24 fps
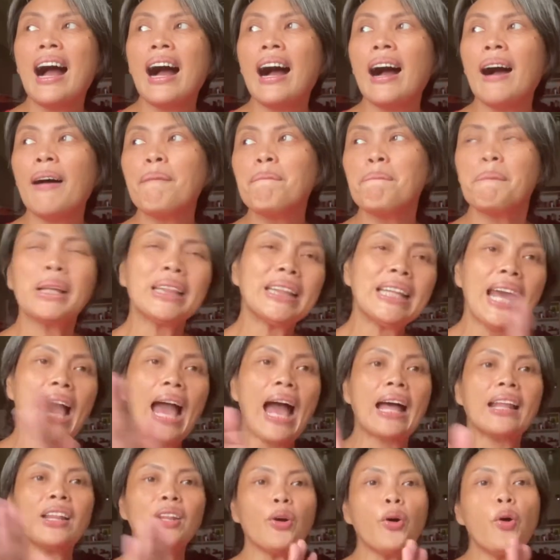But
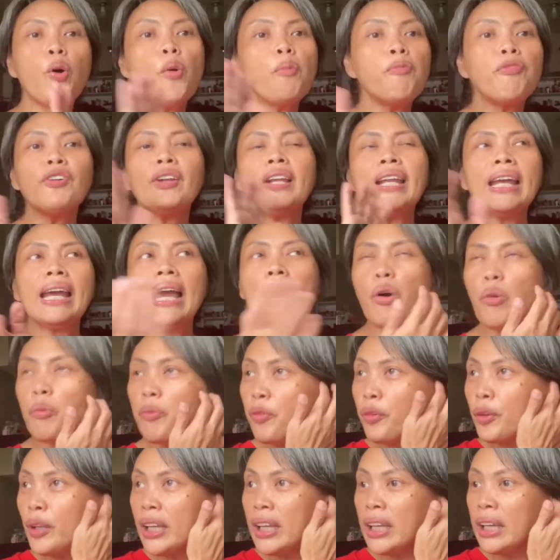yeah, no, hopefully
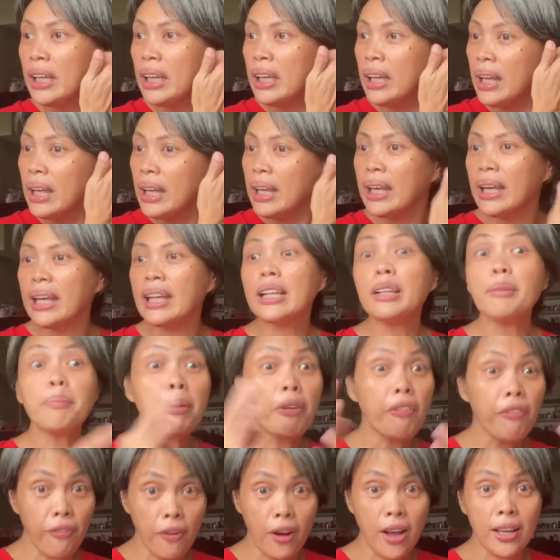it'll
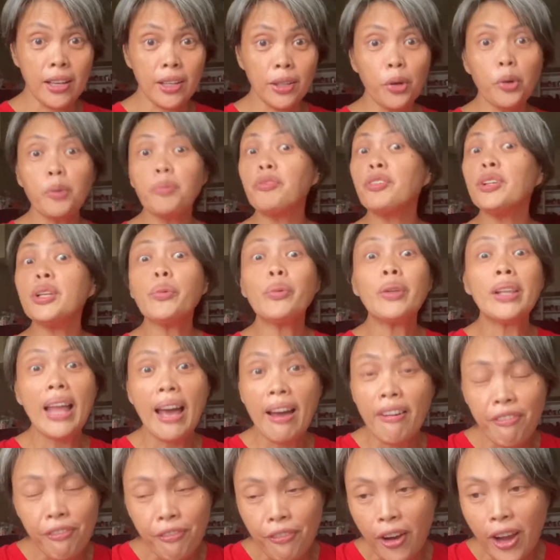be fun. Hopefully we'll
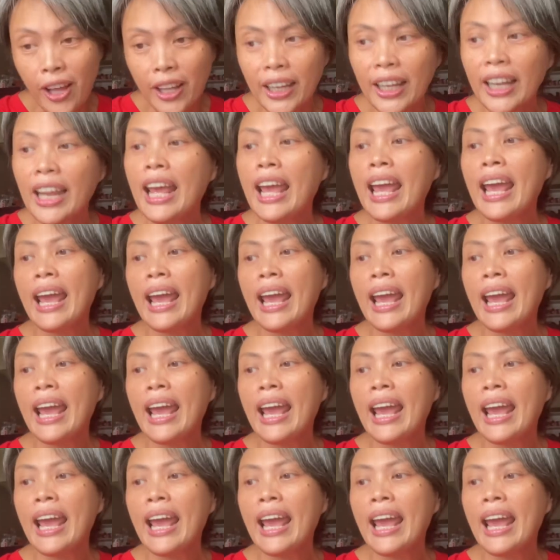have fun.